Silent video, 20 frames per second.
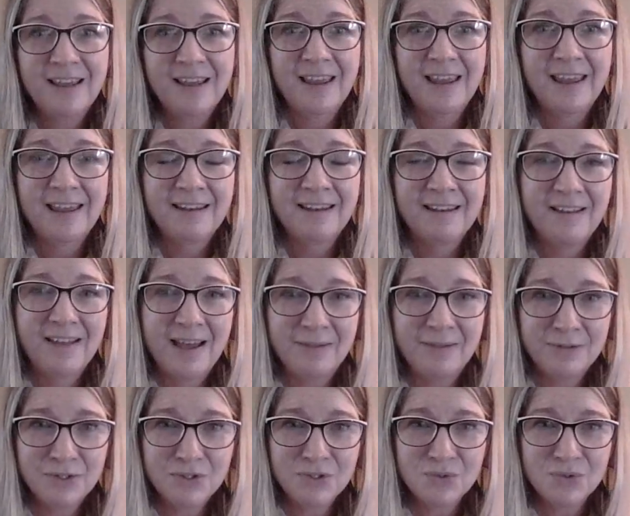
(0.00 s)
and I'll
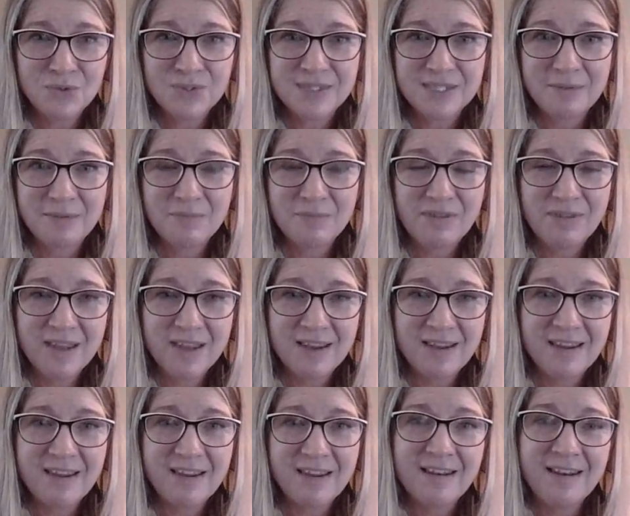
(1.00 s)
have you do some
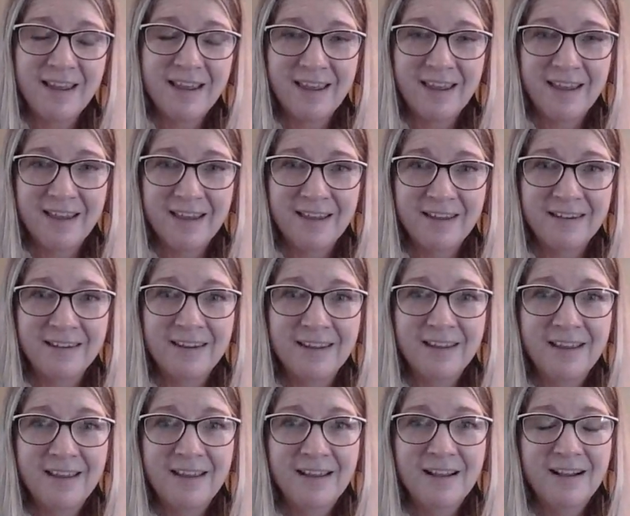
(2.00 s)
thinking and
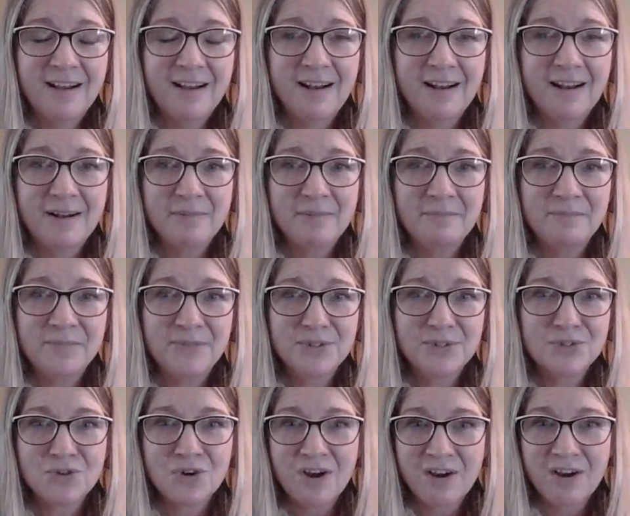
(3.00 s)

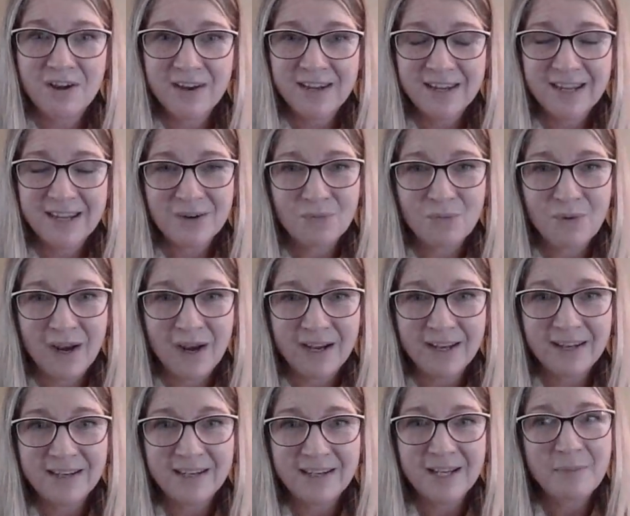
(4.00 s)
drawing and
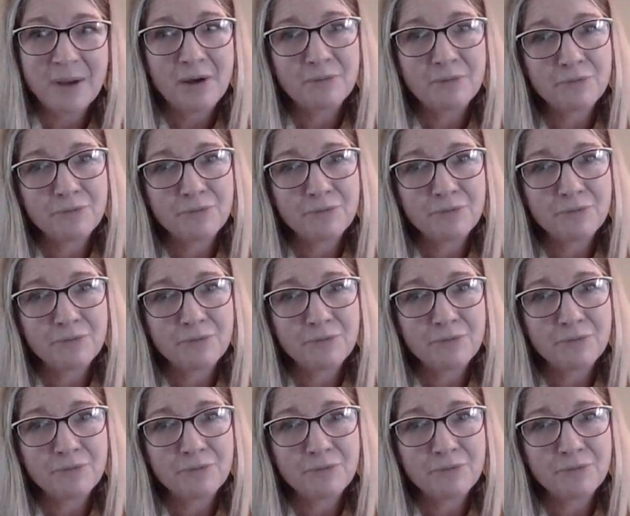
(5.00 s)
writing about